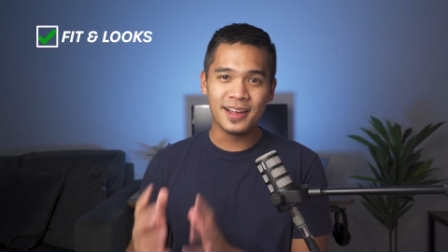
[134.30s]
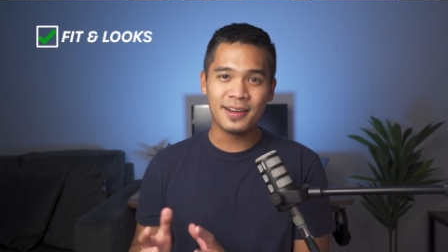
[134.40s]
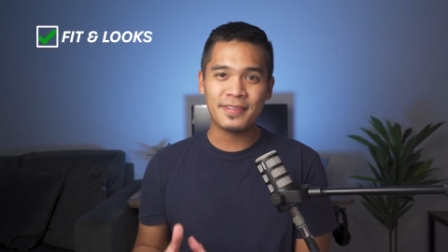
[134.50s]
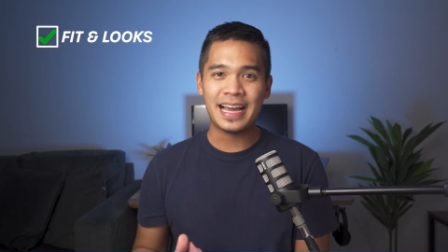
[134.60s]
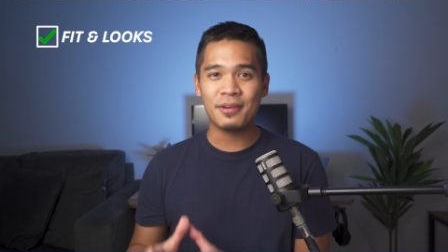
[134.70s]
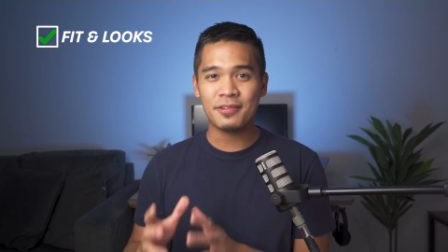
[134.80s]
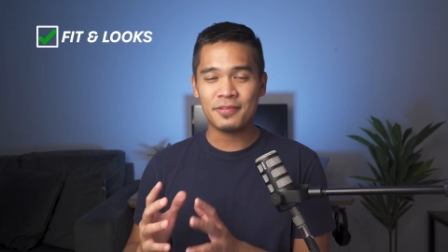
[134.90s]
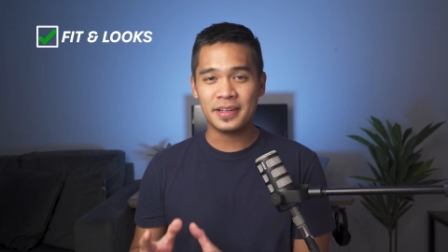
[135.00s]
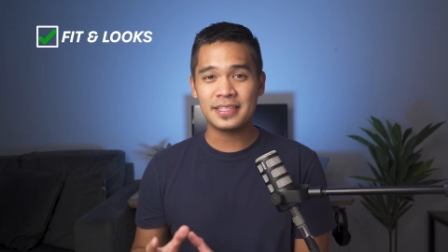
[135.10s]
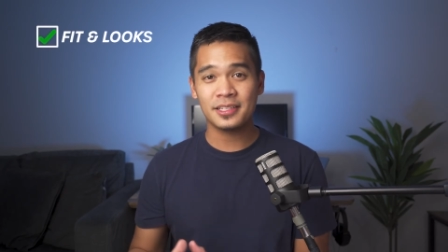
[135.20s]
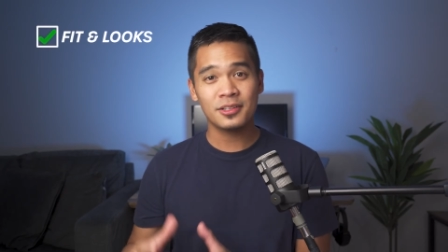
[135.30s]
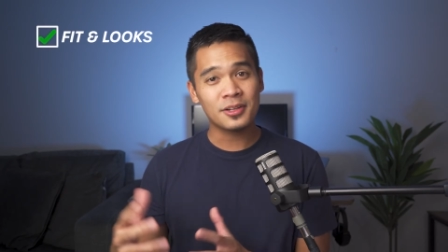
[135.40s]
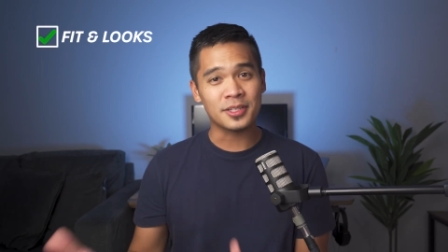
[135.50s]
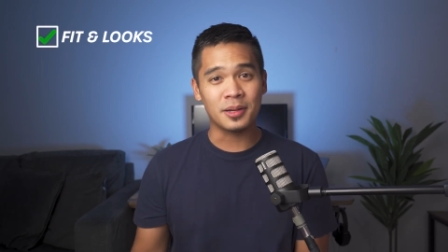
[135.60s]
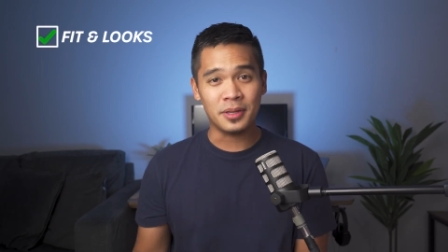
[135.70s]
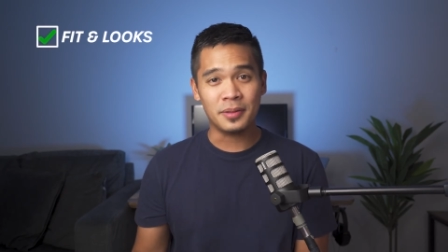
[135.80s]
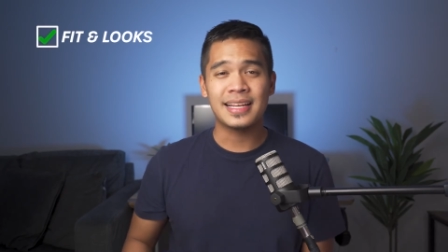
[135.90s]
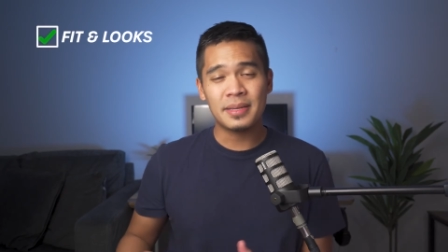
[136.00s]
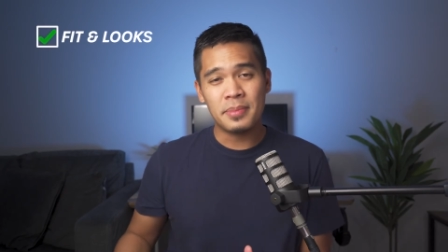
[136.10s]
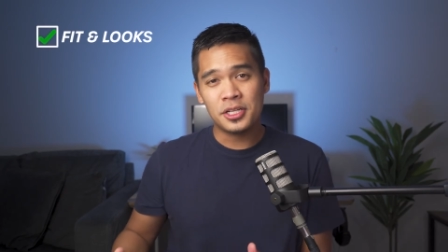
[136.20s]
love how it fits and looks on me.
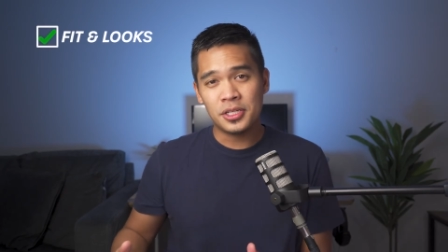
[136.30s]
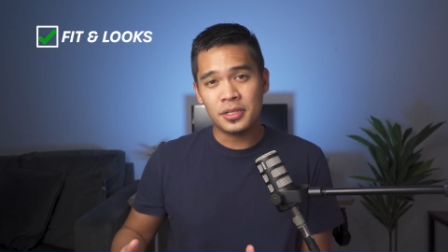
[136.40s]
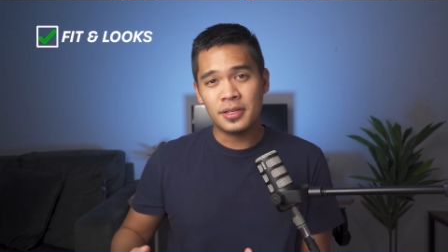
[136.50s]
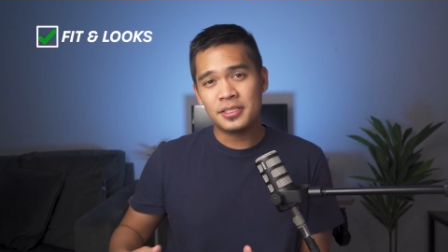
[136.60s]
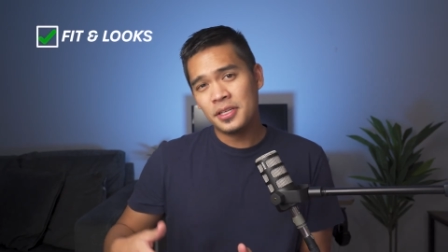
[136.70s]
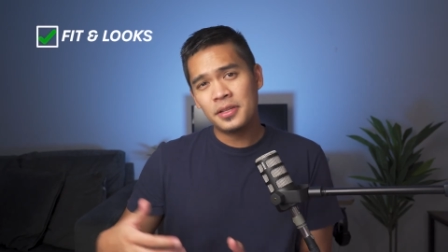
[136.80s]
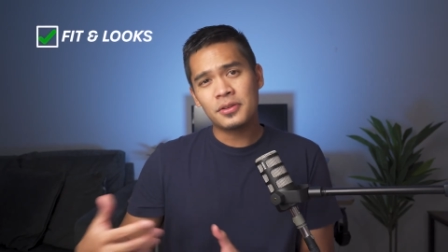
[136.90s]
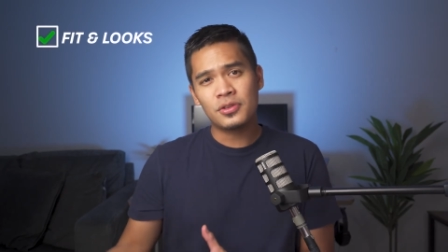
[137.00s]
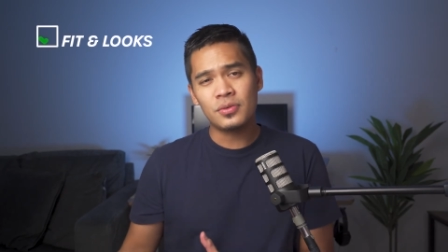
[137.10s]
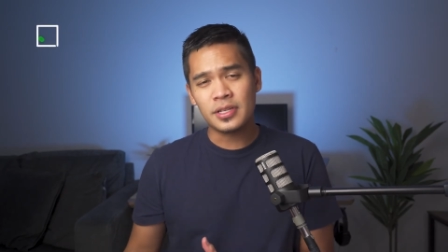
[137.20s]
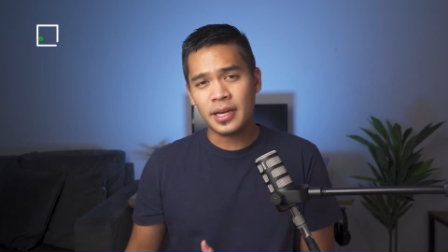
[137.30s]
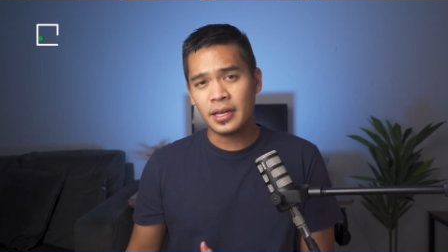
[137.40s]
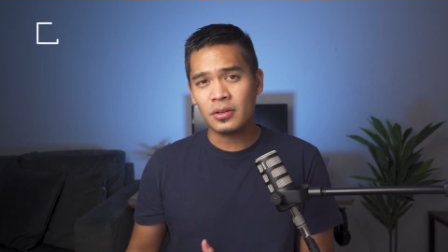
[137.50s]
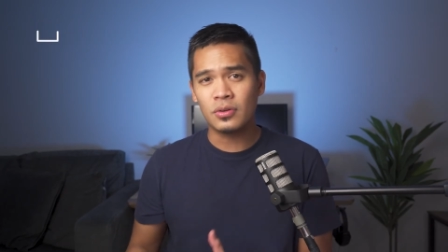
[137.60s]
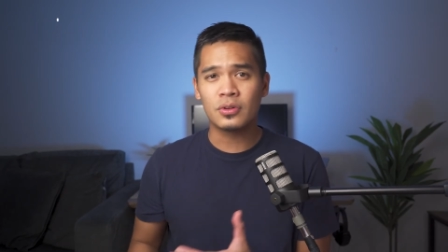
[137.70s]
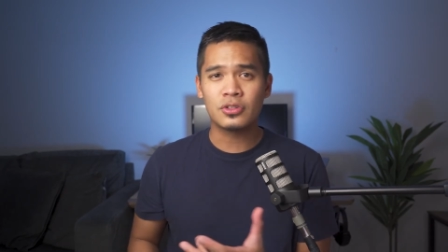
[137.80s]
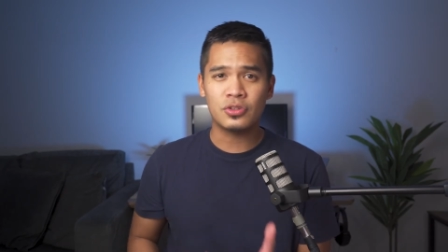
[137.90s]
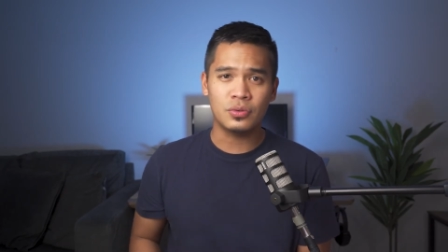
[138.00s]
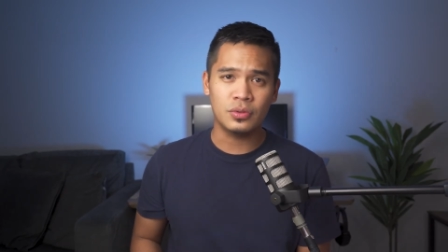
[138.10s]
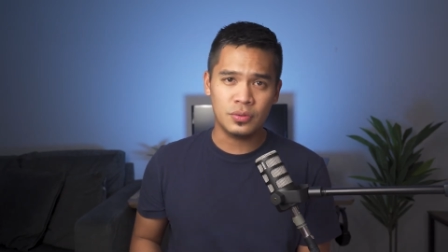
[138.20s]
As I mentioned, it's neither too tight nor too